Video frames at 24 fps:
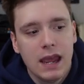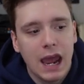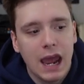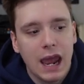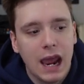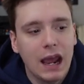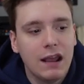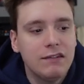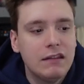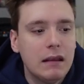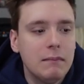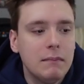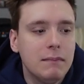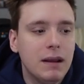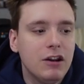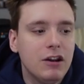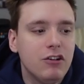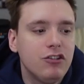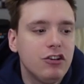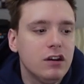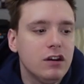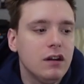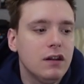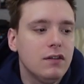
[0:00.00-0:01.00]
As I
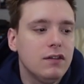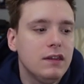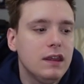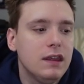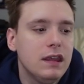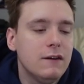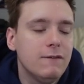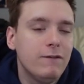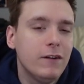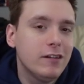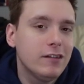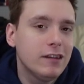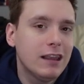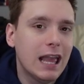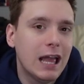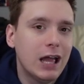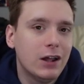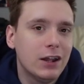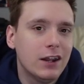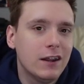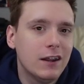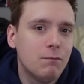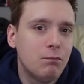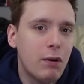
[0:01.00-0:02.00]
mentioned, the
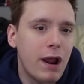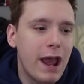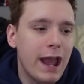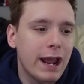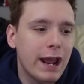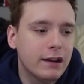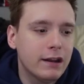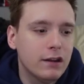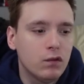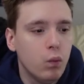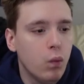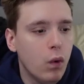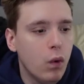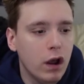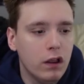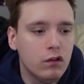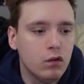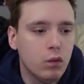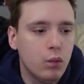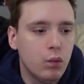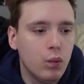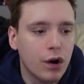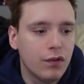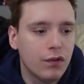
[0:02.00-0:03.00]
physicality of practice was
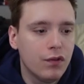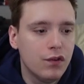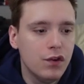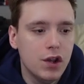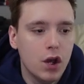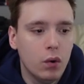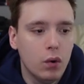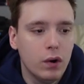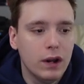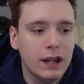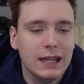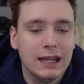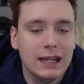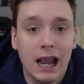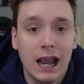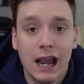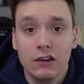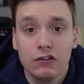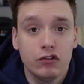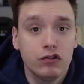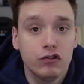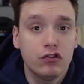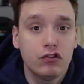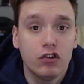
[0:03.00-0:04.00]
worth noting.
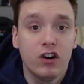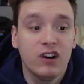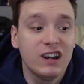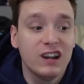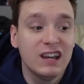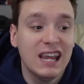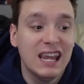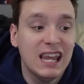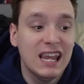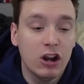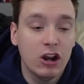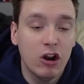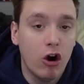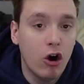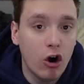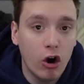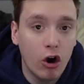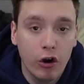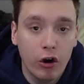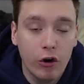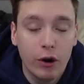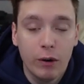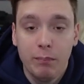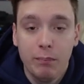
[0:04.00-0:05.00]
Guys are starting to hit
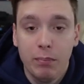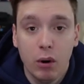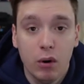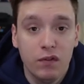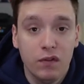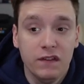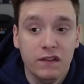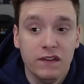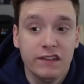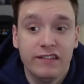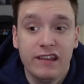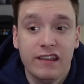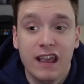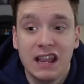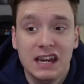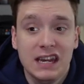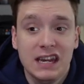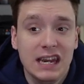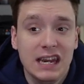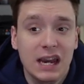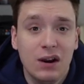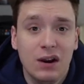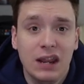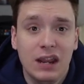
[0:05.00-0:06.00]
harder, both in the
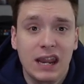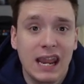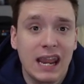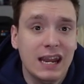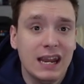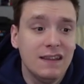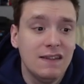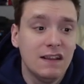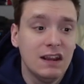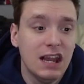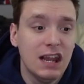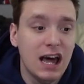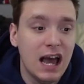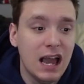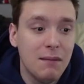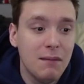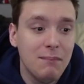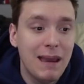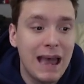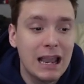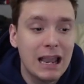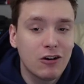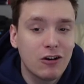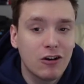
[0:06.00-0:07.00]
secondary and in the
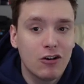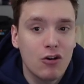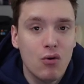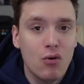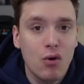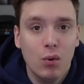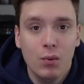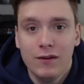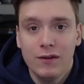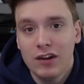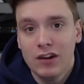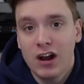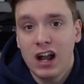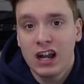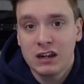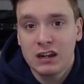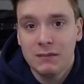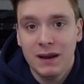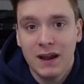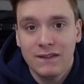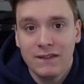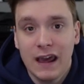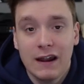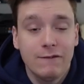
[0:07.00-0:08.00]
linebacker core. We talked
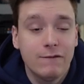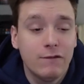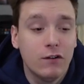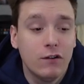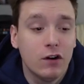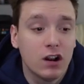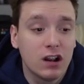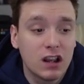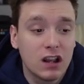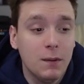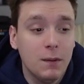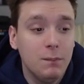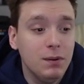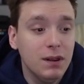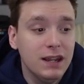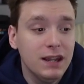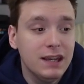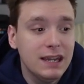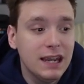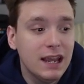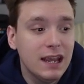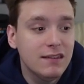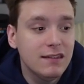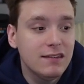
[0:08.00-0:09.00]
about that for a couple of
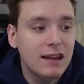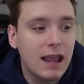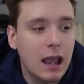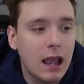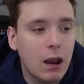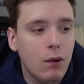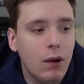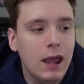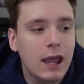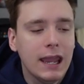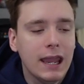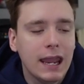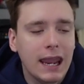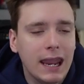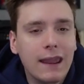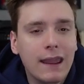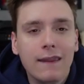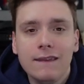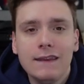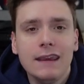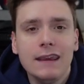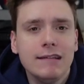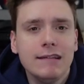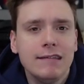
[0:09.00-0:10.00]
days now, and
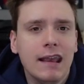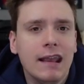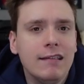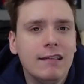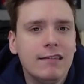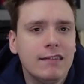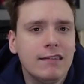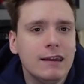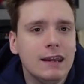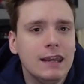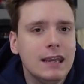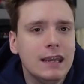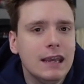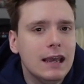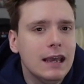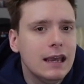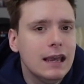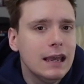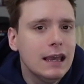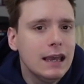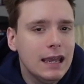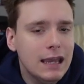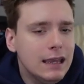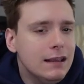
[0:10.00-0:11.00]
the intensity
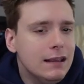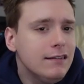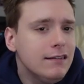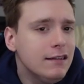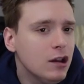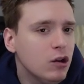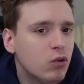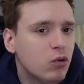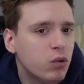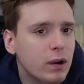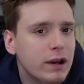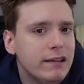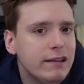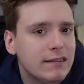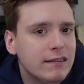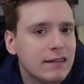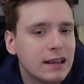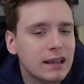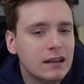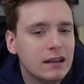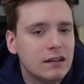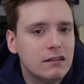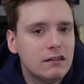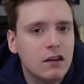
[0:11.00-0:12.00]
is
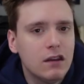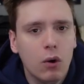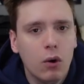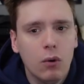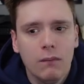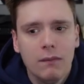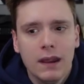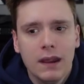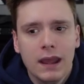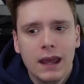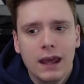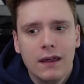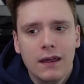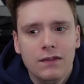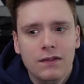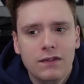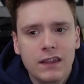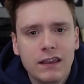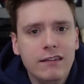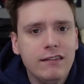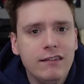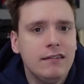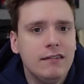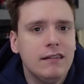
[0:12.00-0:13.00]
increasing. So
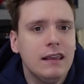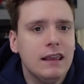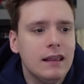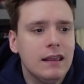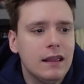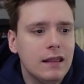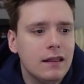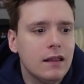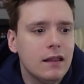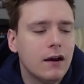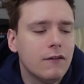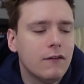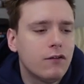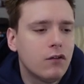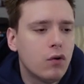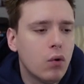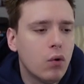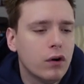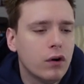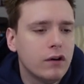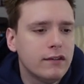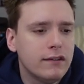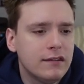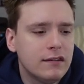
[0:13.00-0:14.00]
this, of
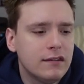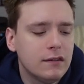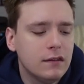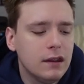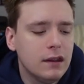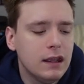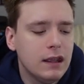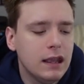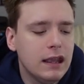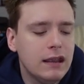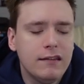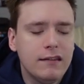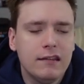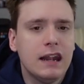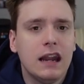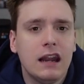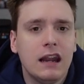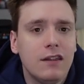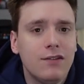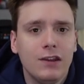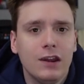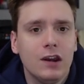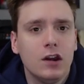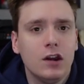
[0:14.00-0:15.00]
course, isn't
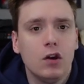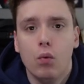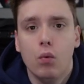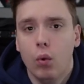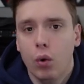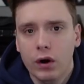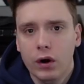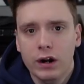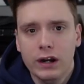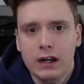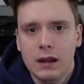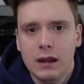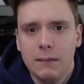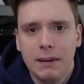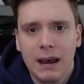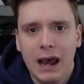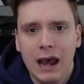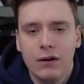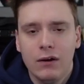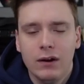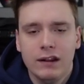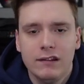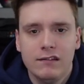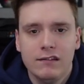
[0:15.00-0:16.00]
anything to worry
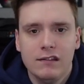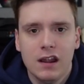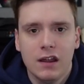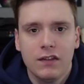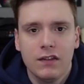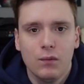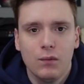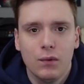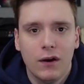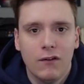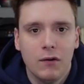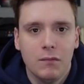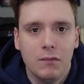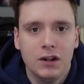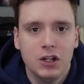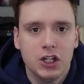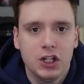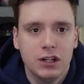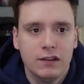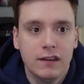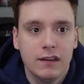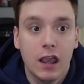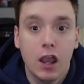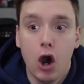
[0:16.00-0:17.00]
about. It's nothing where everybody
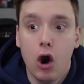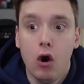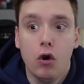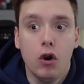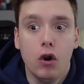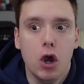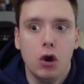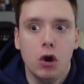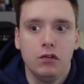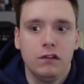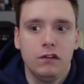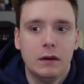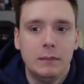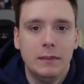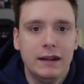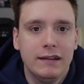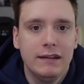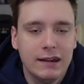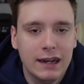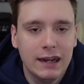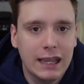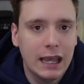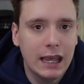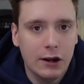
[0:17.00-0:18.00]
should say, oh no, somebody's
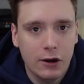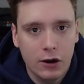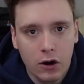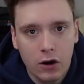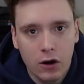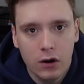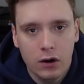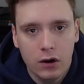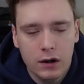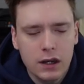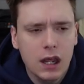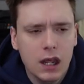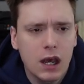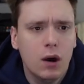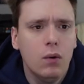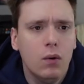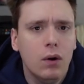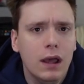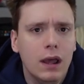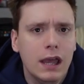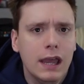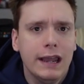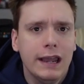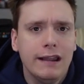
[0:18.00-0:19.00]
gonna get hurt.
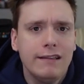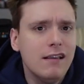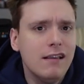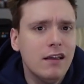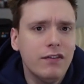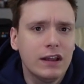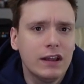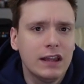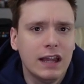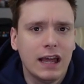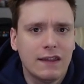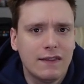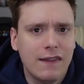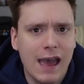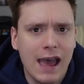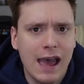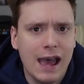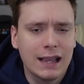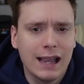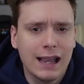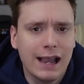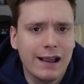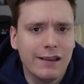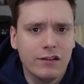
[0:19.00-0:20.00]
No, it's nothing like
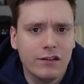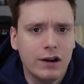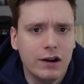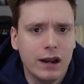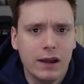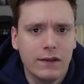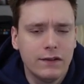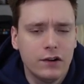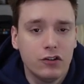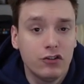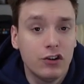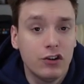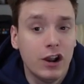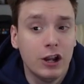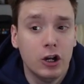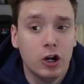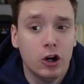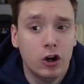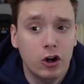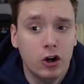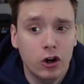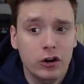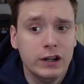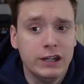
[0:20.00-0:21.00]
that. Guys aren't out there trying to
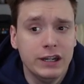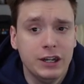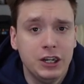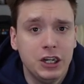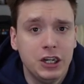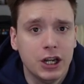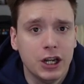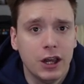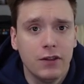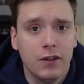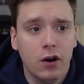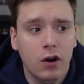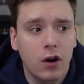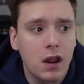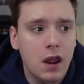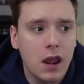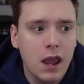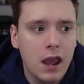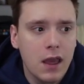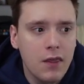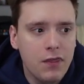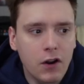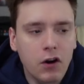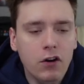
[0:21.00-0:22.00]
hurt each other.
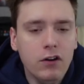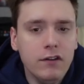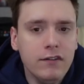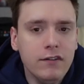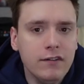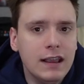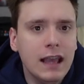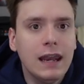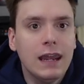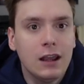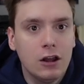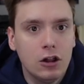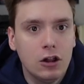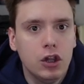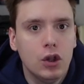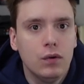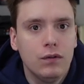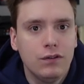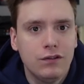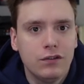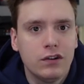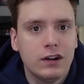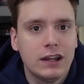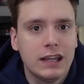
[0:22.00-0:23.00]
They're just getting
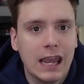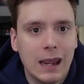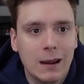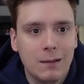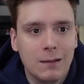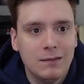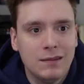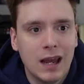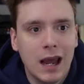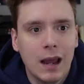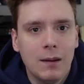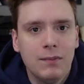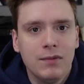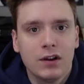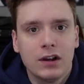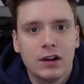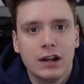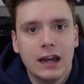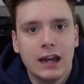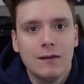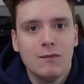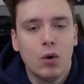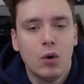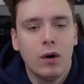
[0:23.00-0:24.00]
closer to game time. They're
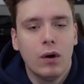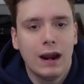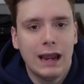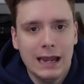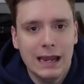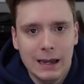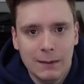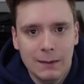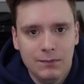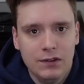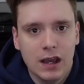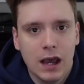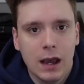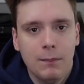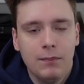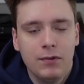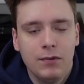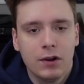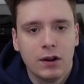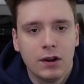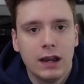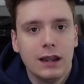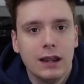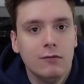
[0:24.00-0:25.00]
getting more amped up.
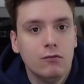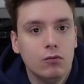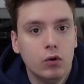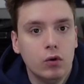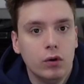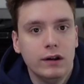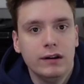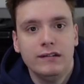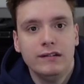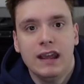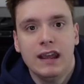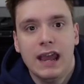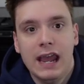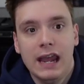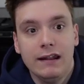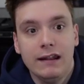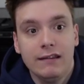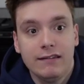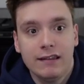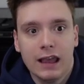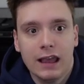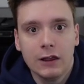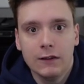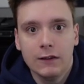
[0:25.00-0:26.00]
They're getting more
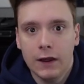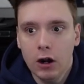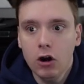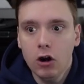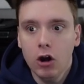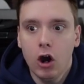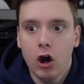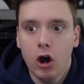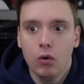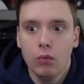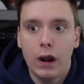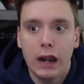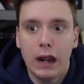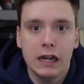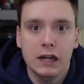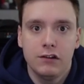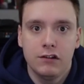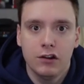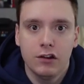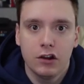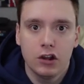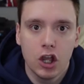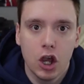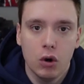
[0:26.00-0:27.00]
intense. Like, they're all ready
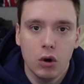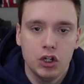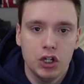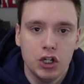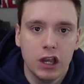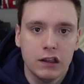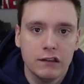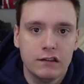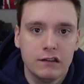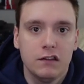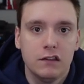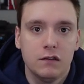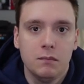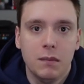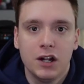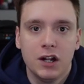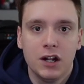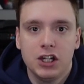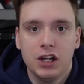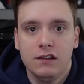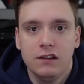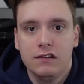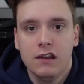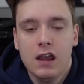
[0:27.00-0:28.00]
to go just as
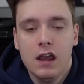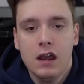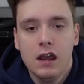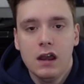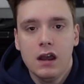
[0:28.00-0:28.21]
much as